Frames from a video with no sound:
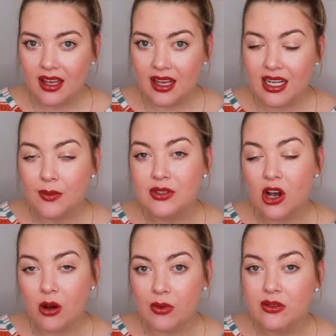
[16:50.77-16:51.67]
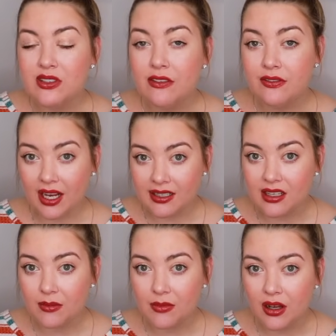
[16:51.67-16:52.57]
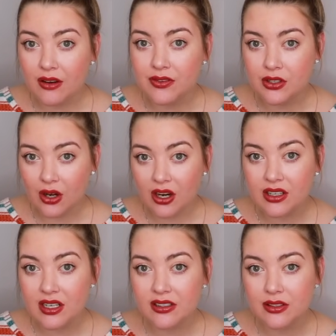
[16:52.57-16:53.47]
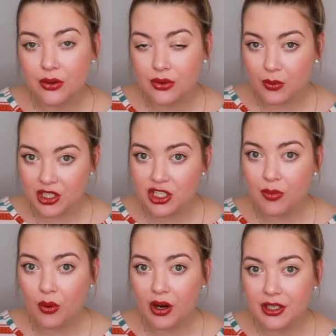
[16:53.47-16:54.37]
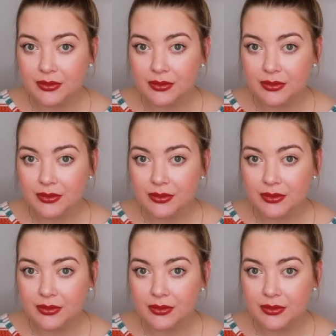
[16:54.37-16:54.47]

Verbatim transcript: and he was almost a victim of the darkness through the Ouija board.